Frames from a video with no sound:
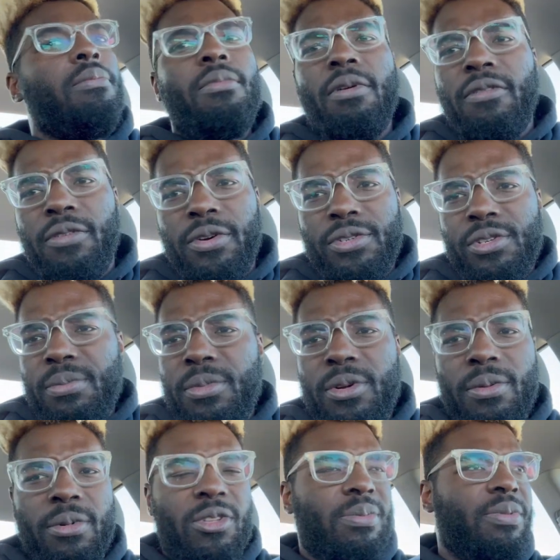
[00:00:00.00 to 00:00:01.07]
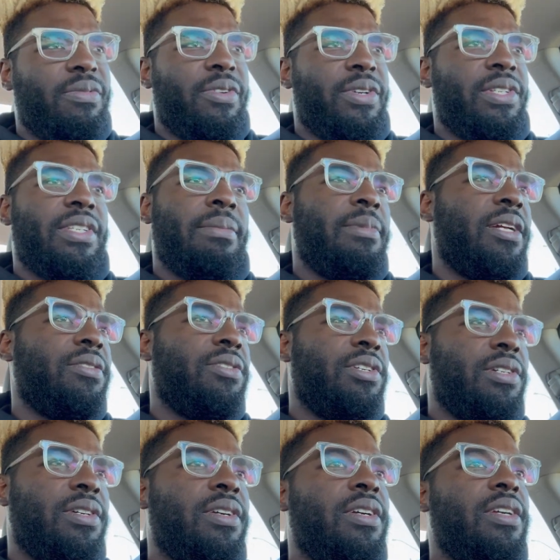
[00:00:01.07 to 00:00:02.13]
A verse or multiple verses, I'm not too
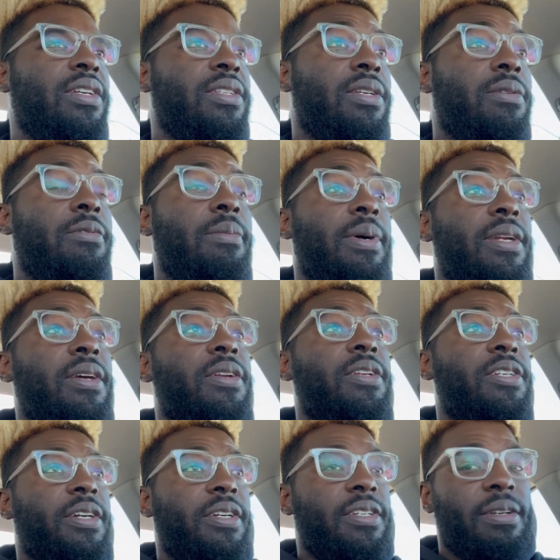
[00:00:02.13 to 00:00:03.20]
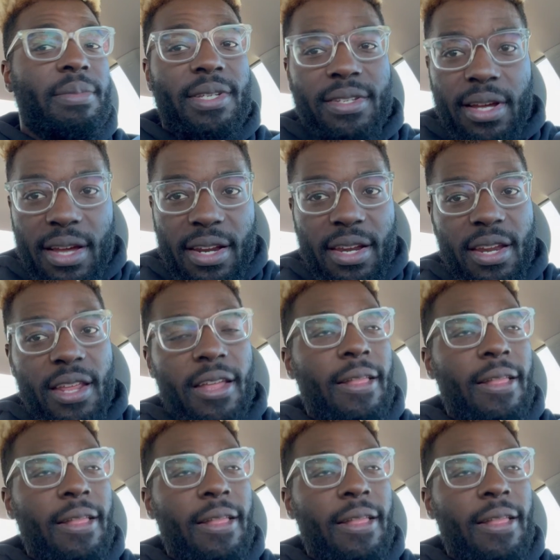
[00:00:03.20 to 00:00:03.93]
sure. So we're about to go to church. I'm excited.